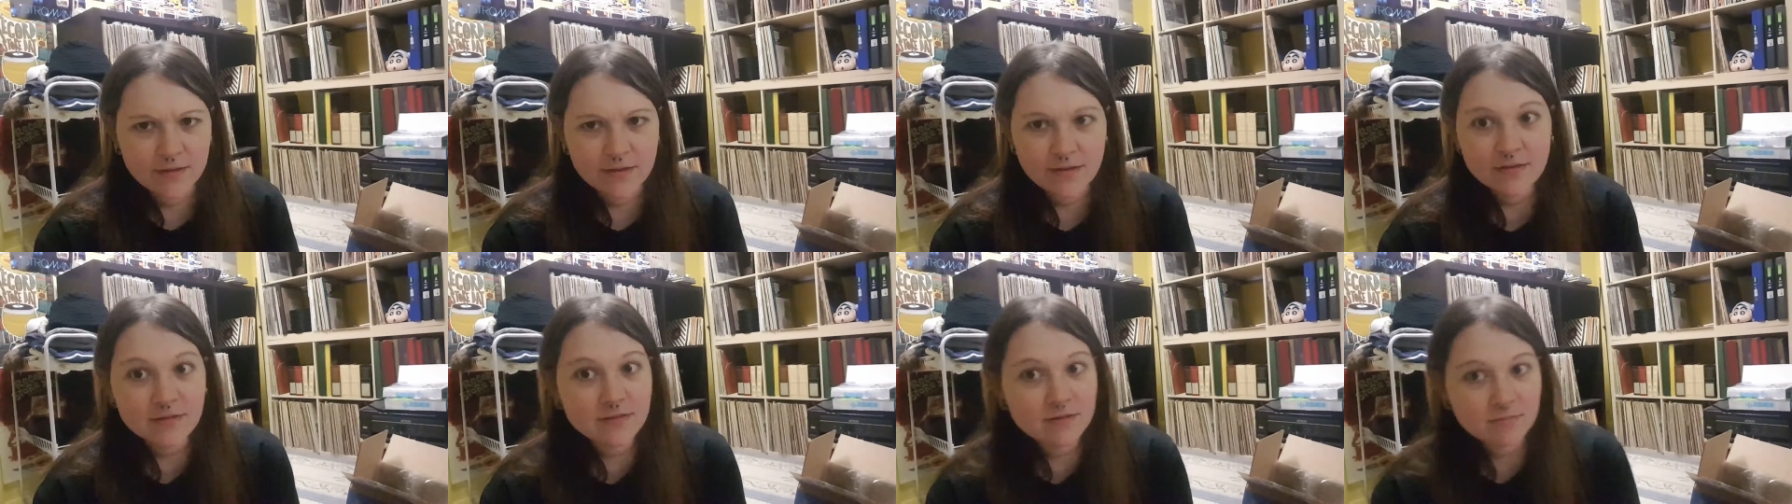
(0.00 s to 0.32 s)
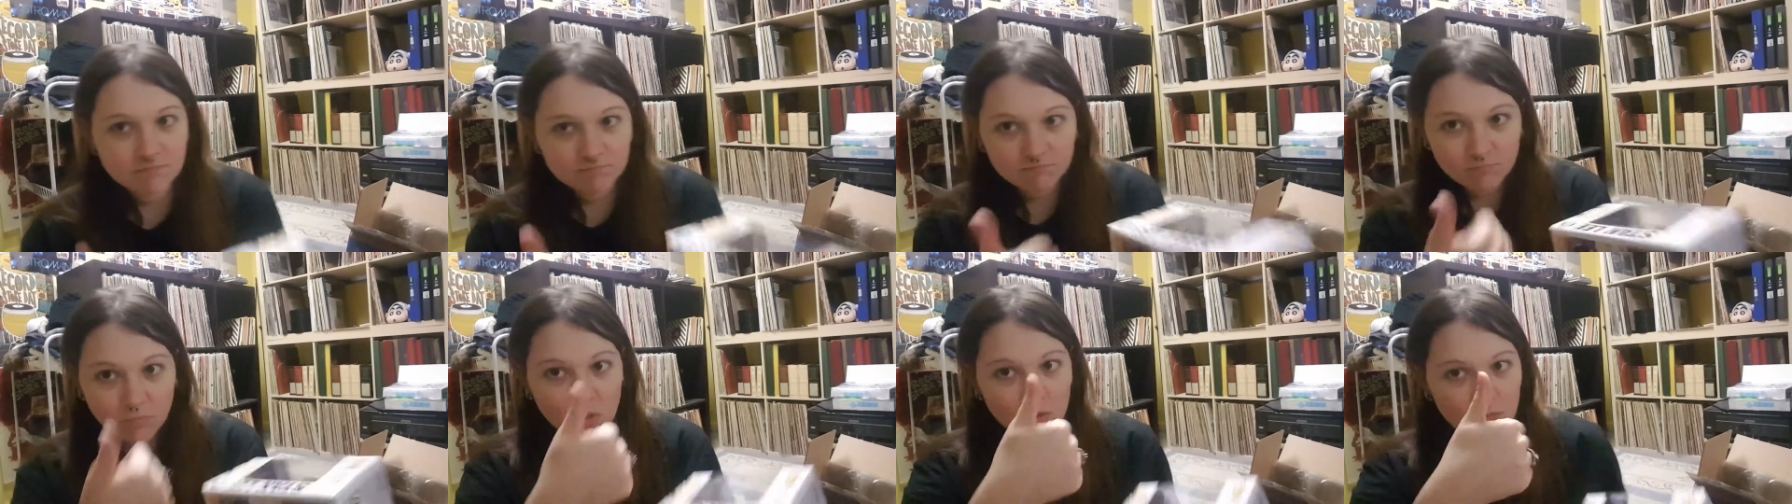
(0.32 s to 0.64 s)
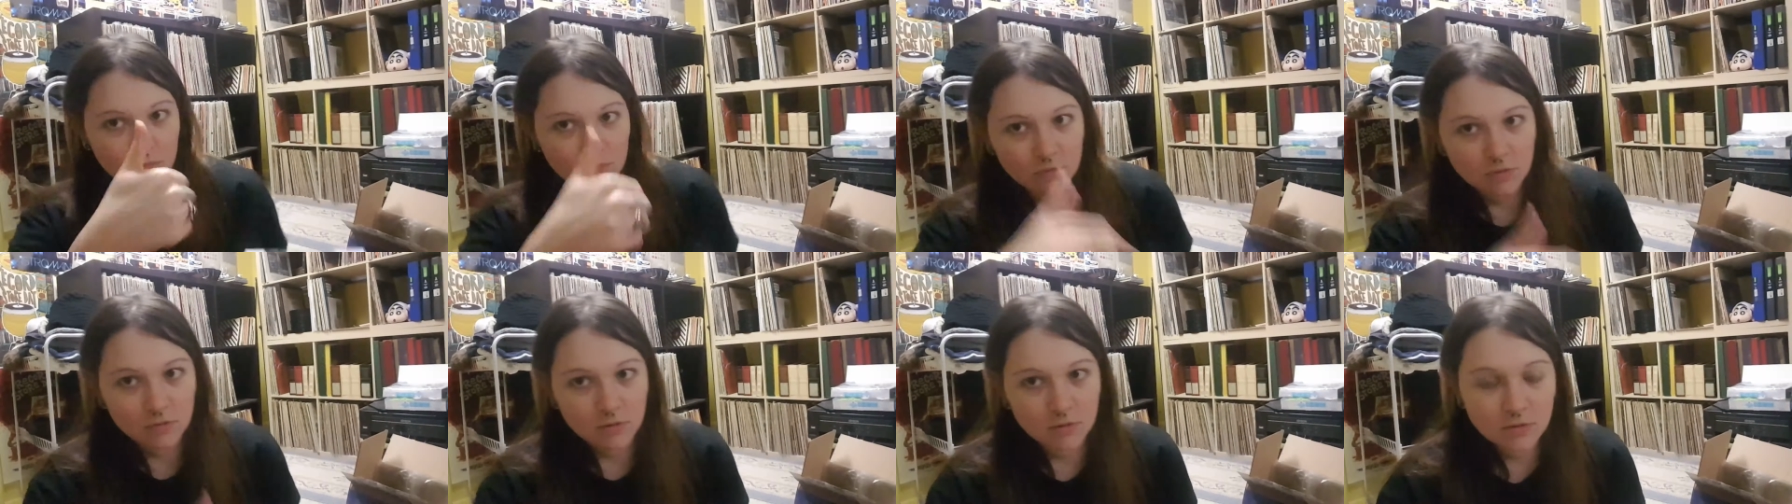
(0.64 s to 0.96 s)
these,
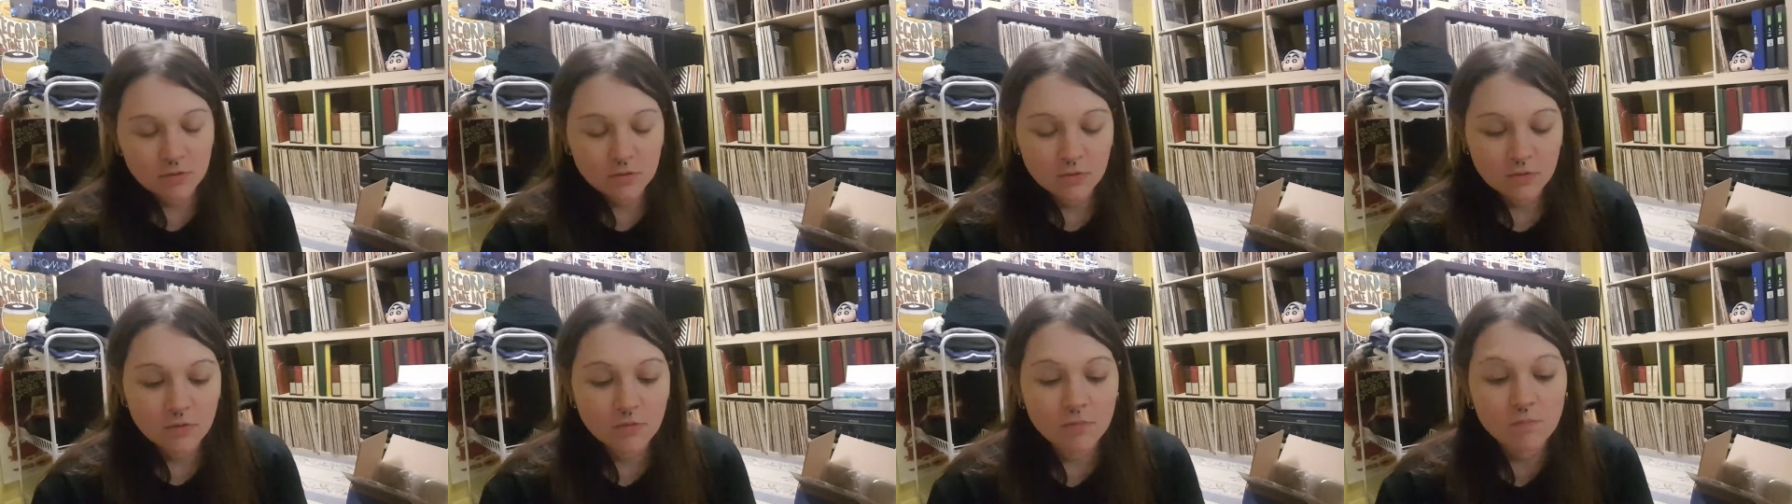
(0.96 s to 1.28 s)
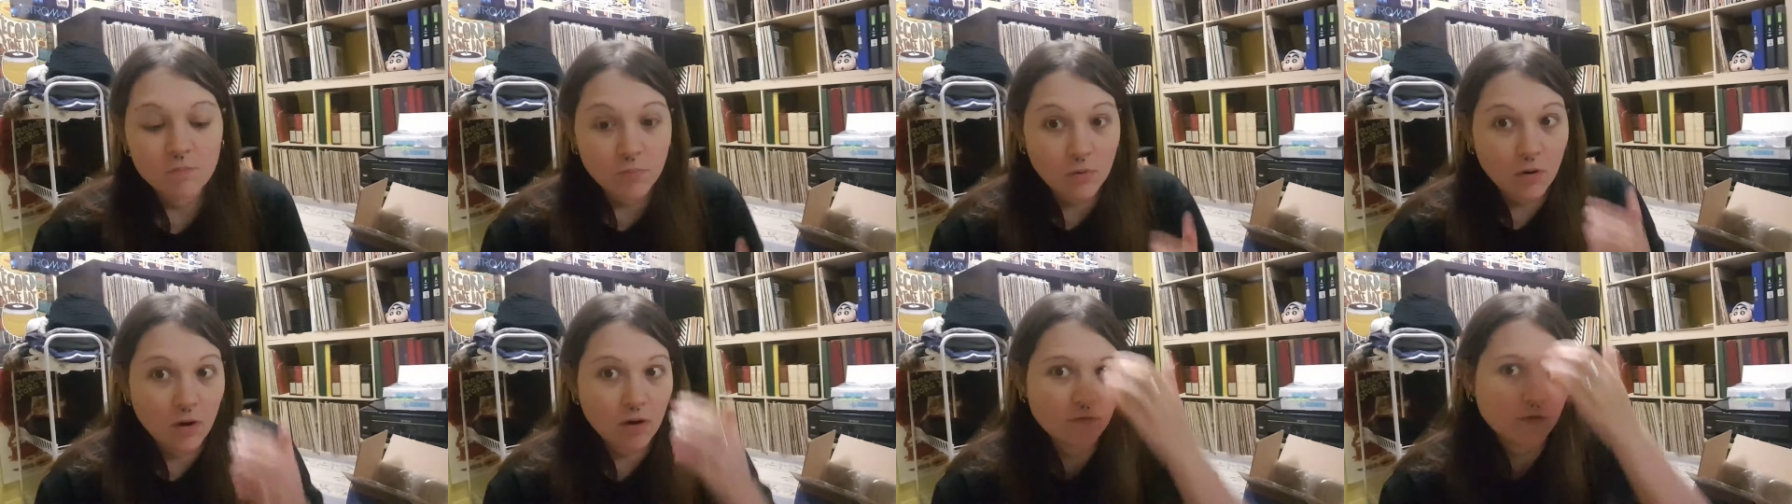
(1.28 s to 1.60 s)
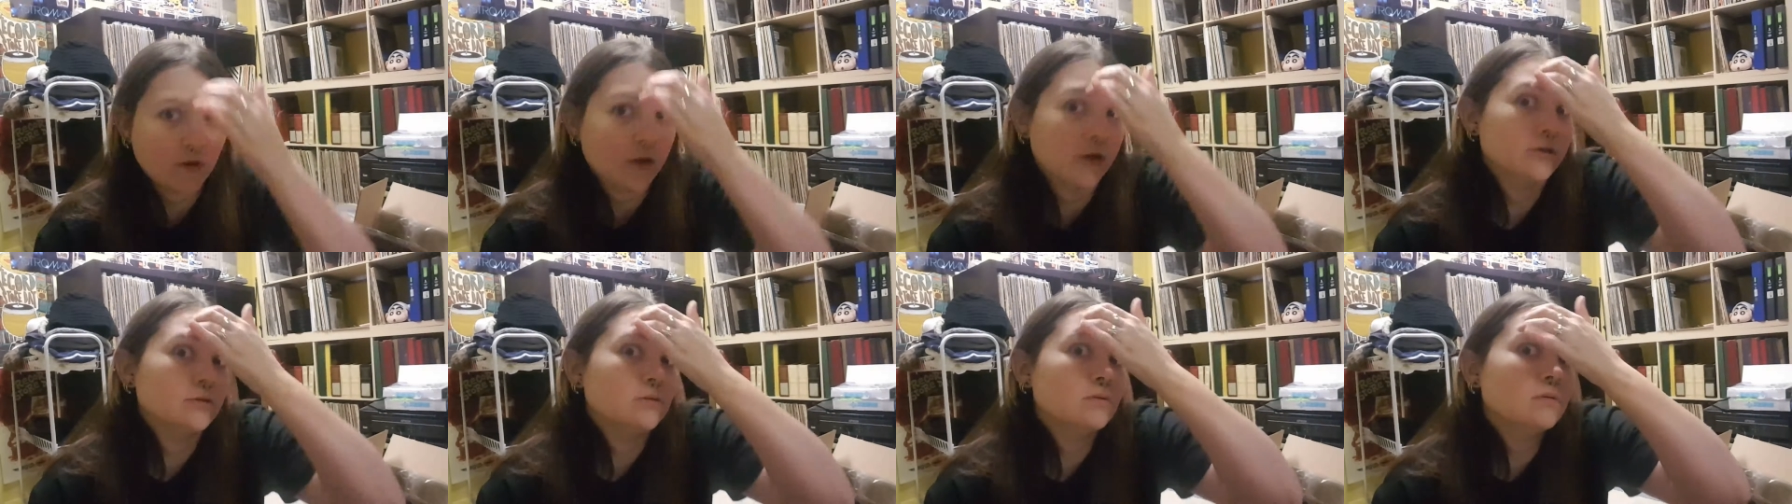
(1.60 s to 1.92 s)

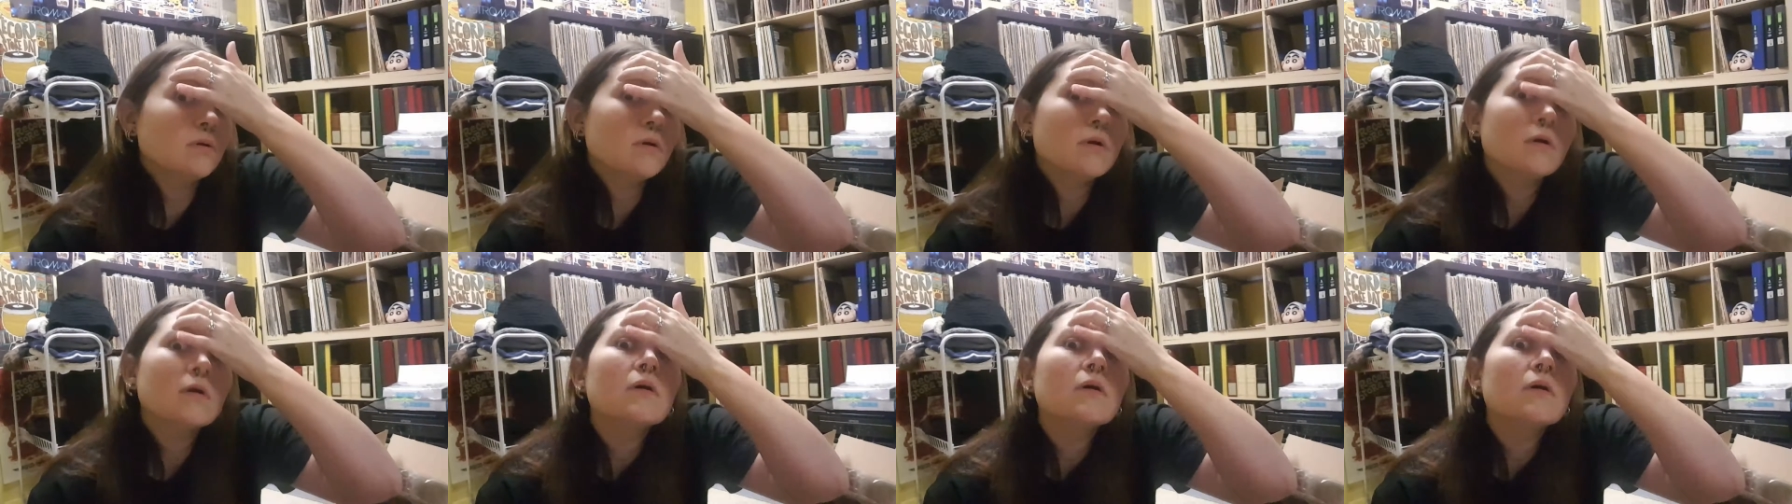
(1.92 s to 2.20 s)
bravo.